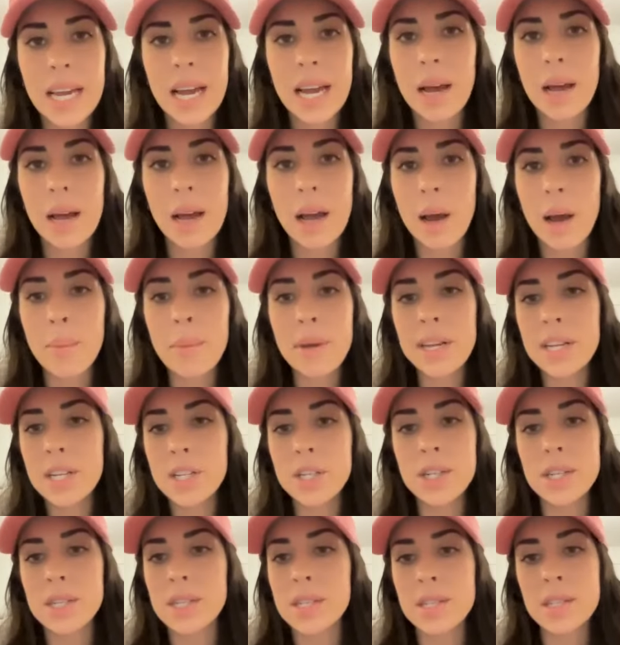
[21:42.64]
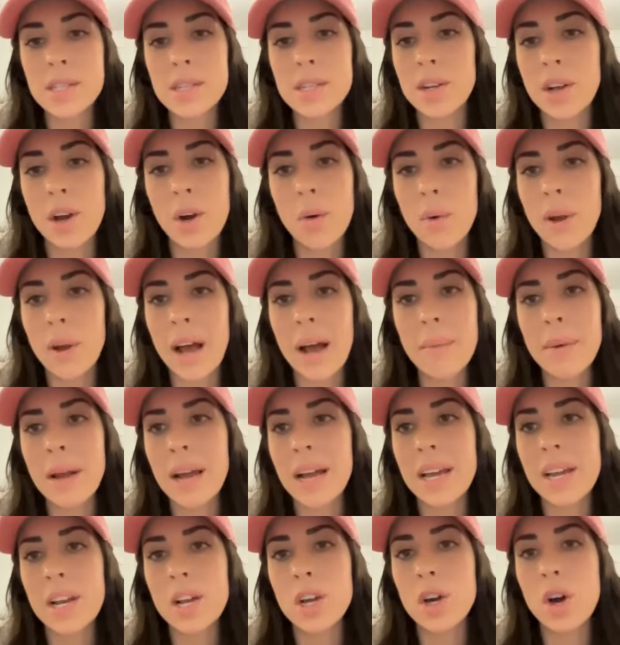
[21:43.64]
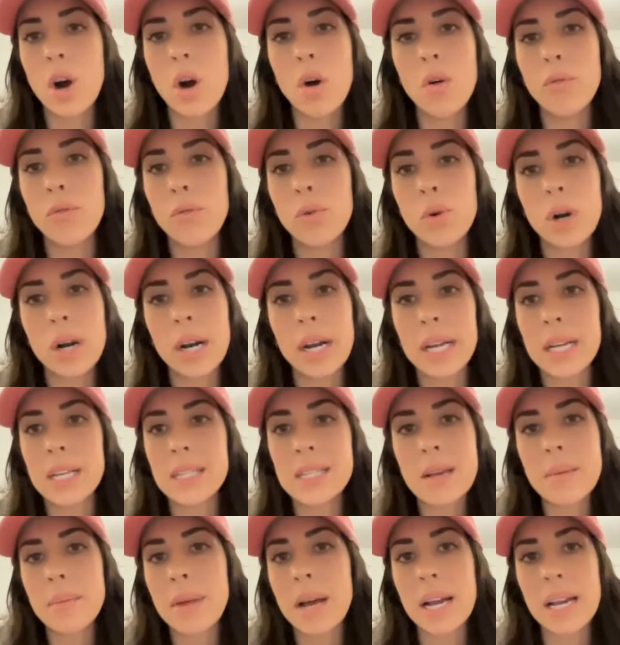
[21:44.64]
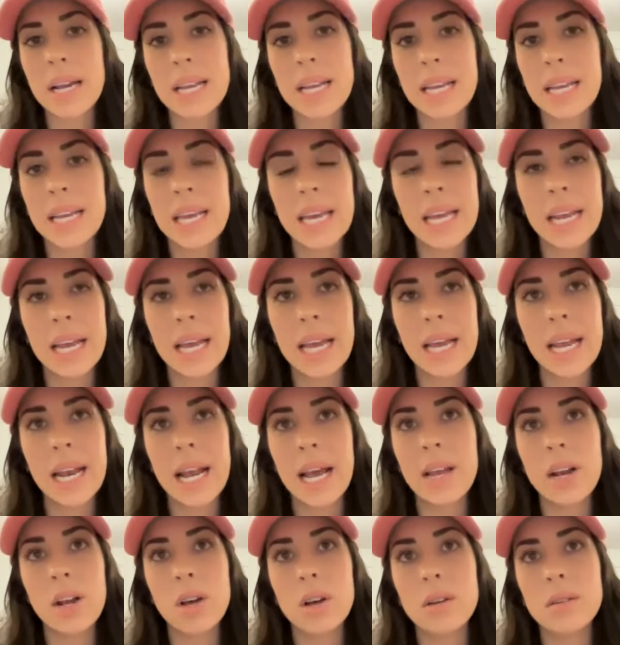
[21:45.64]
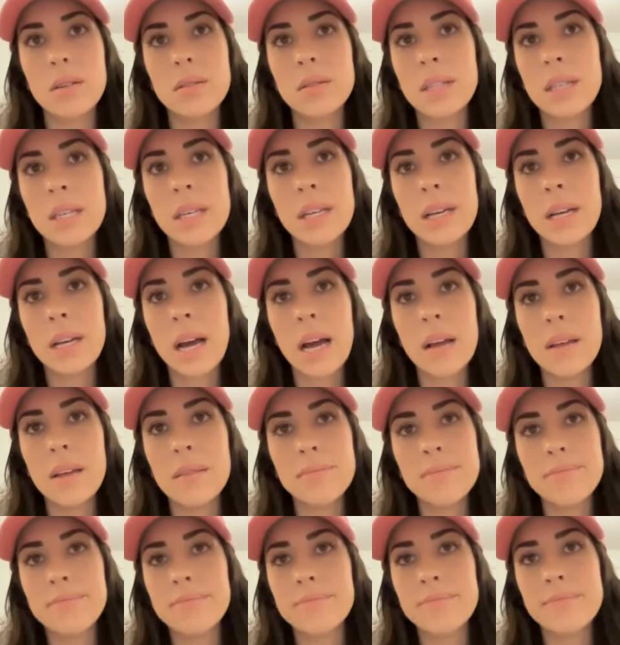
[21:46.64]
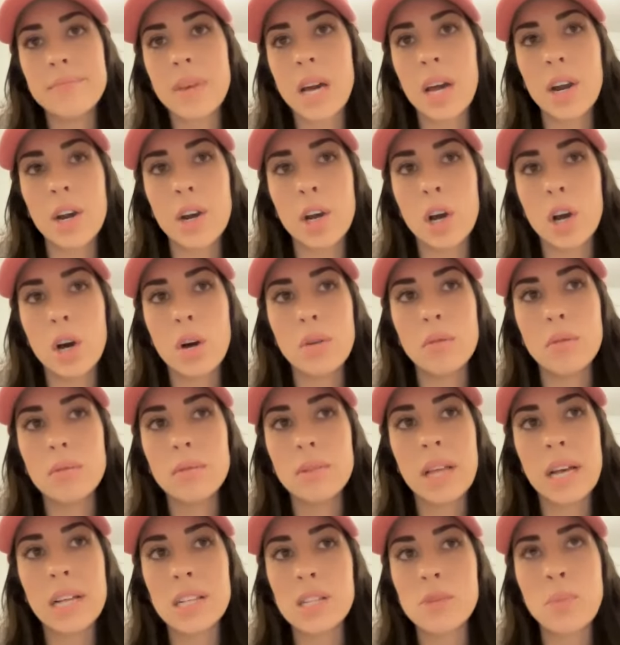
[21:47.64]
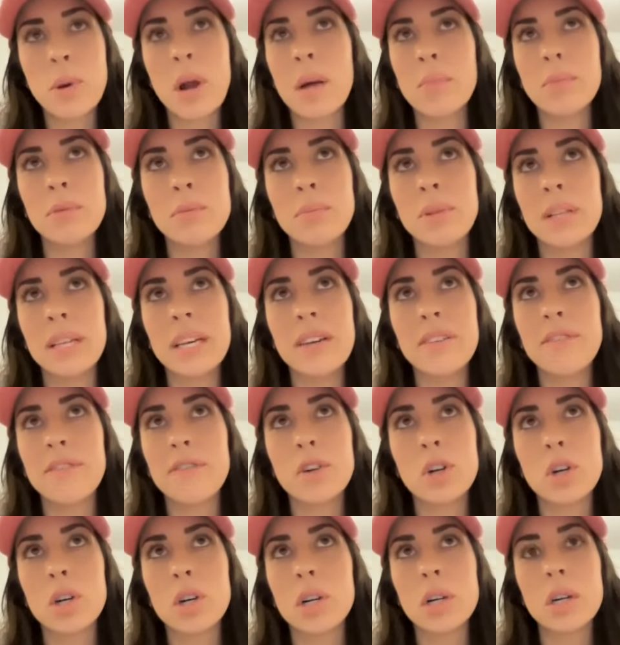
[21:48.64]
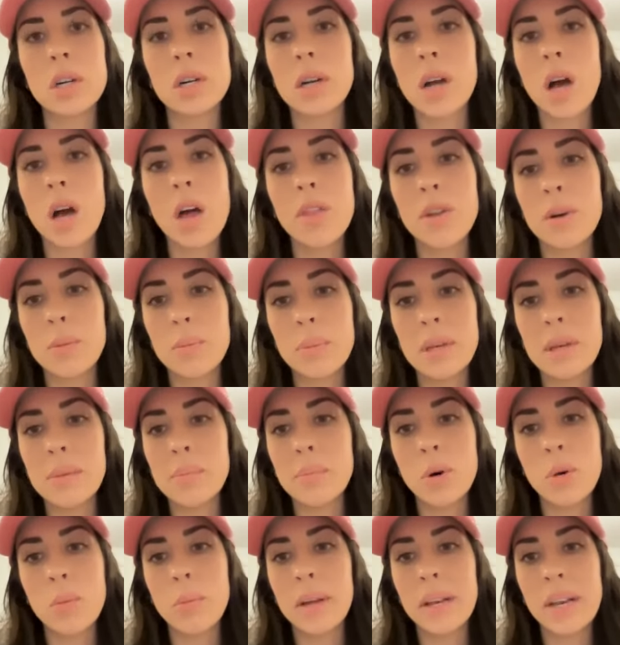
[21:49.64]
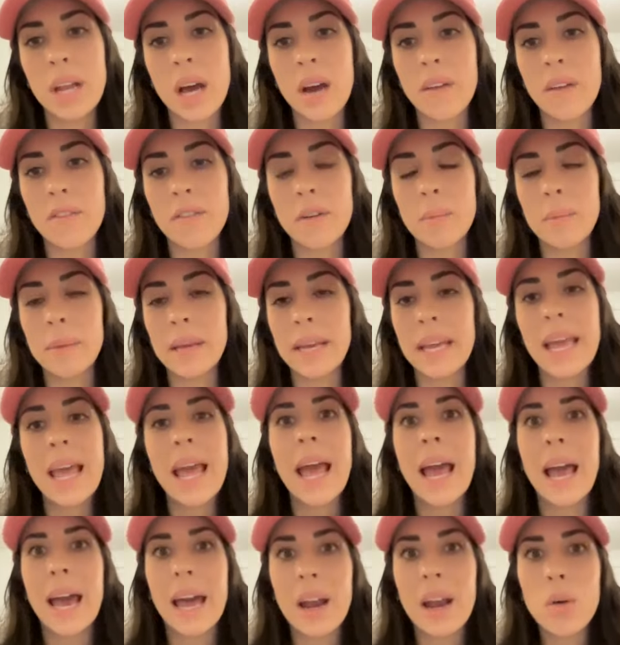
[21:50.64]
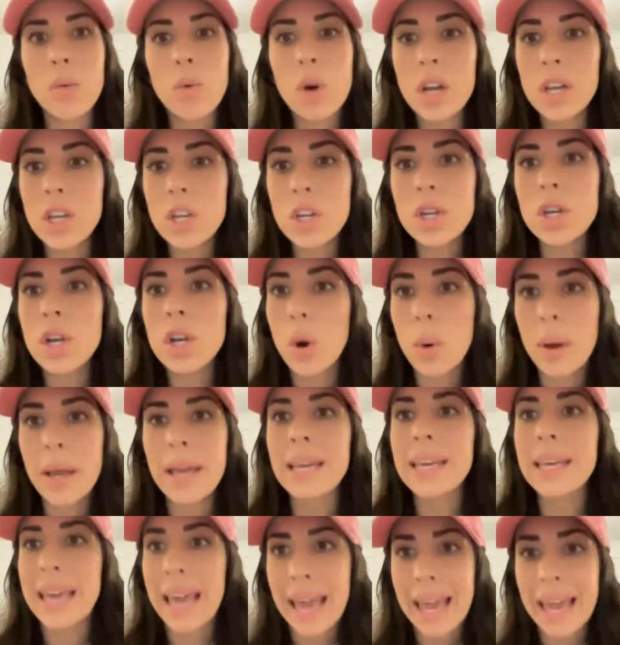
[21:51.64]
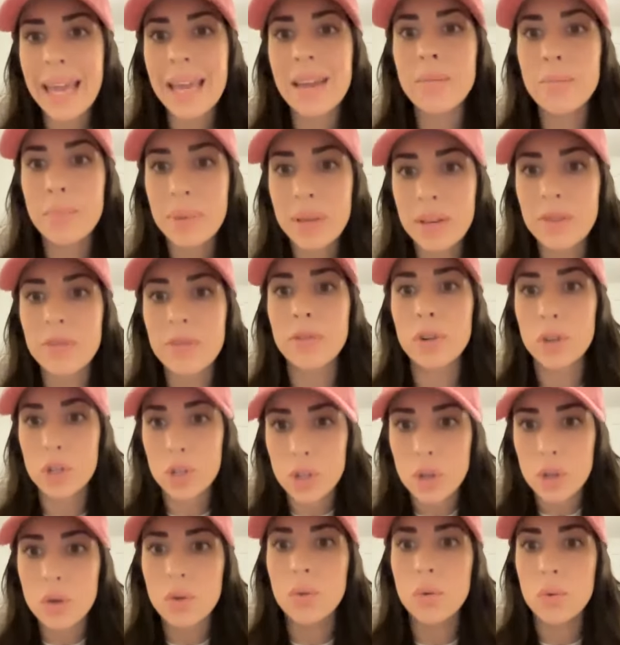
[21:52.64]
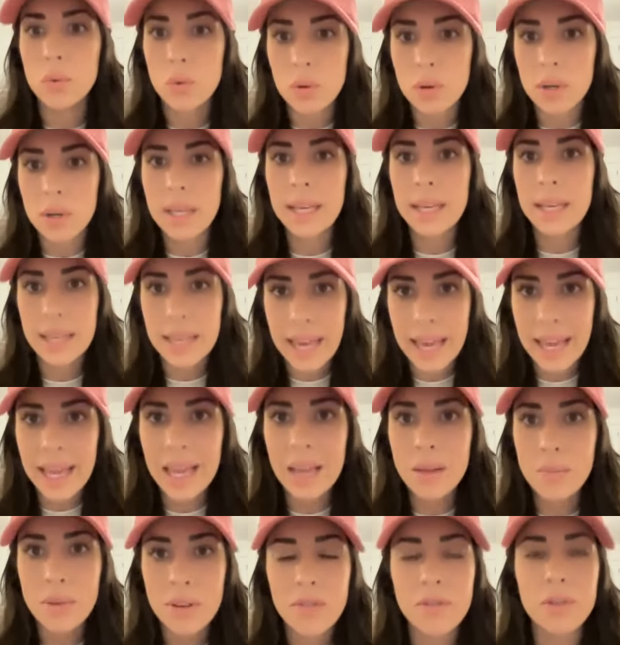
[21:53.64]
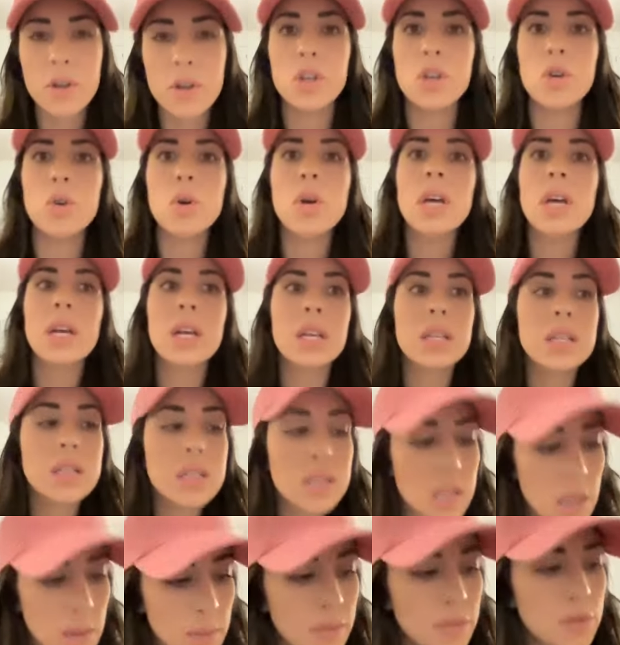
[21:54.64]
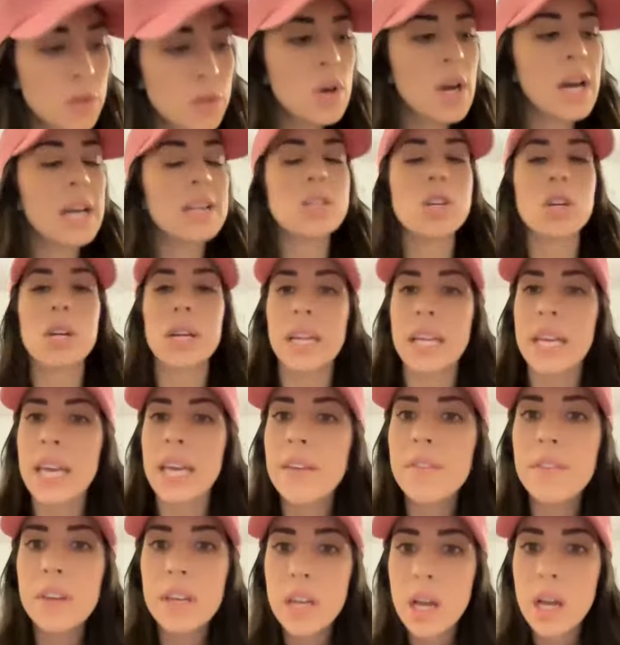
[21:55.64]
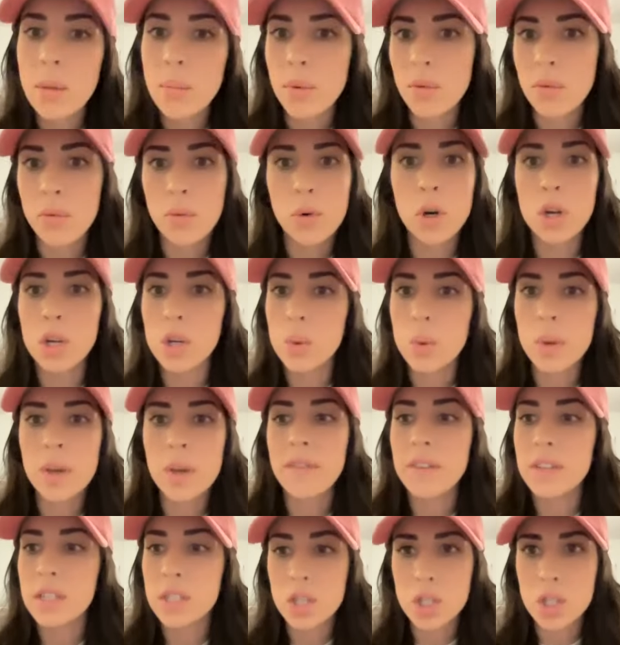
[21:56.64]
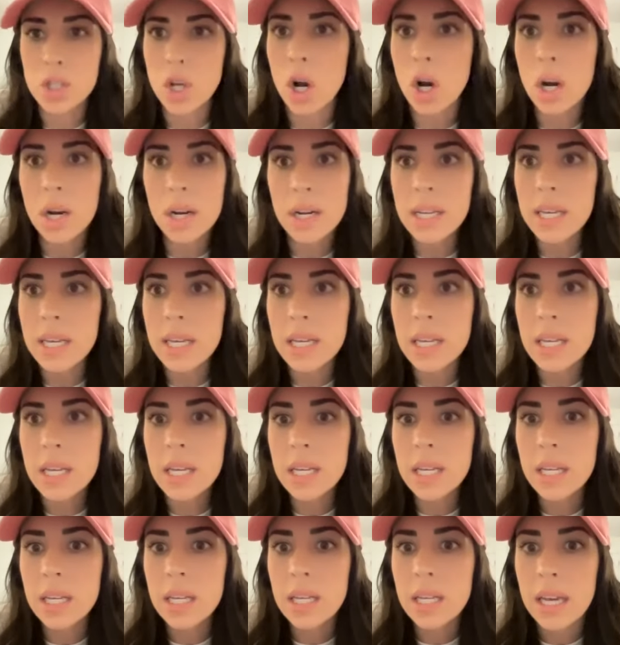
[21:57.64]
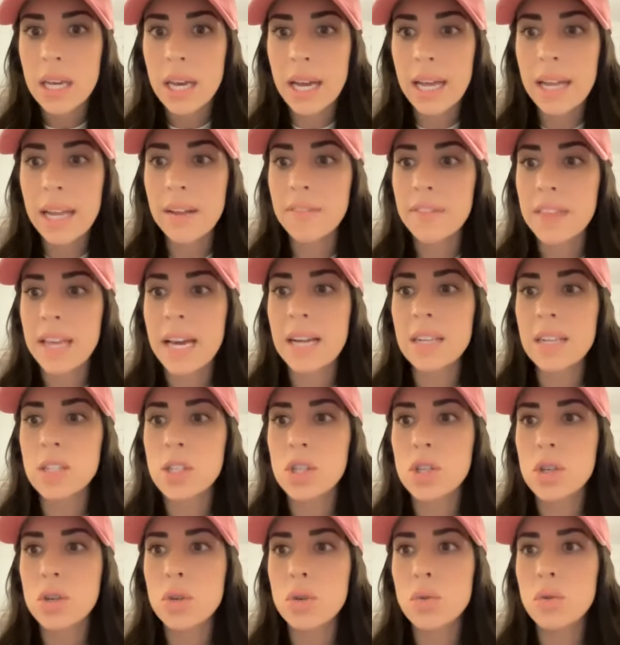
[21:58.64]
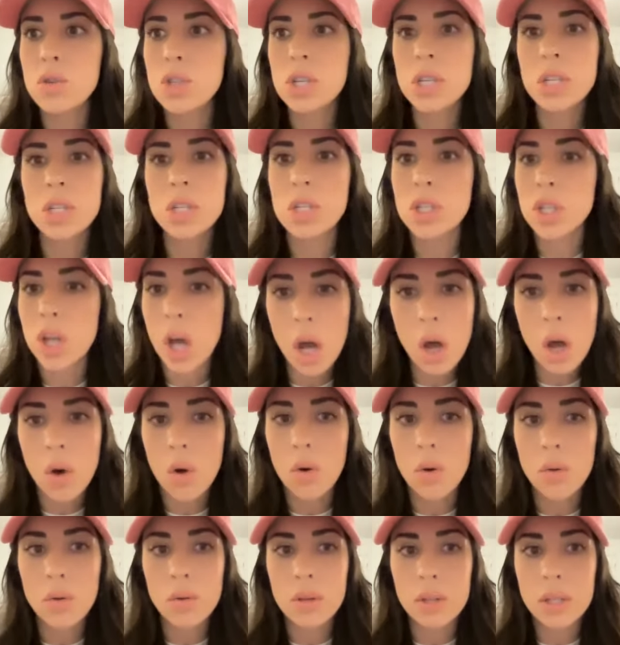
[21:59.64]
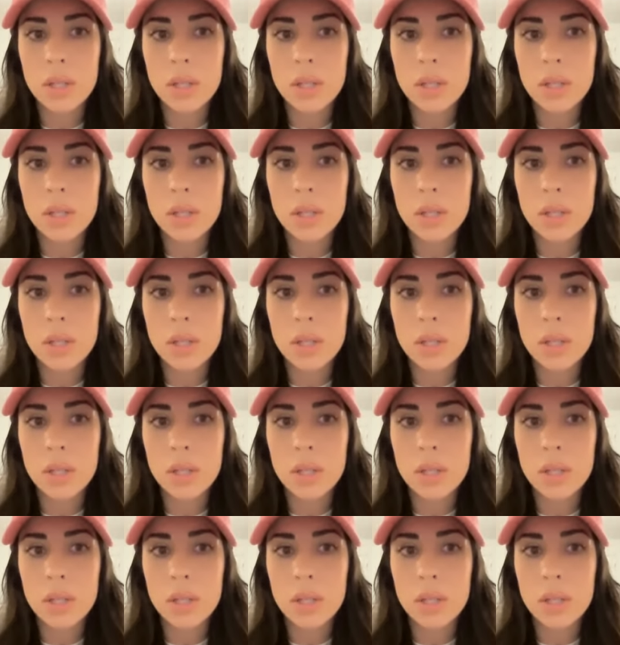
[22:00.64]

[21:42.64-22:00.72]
I'm gonna just, I'm not gonna go for it because I'm not gonna get it. And I don't know. That's probably for other people, but not for me. And I want you to know it can be for you. It can be for you. Some of you guys are giving up before you even started. And if that's you, just don't.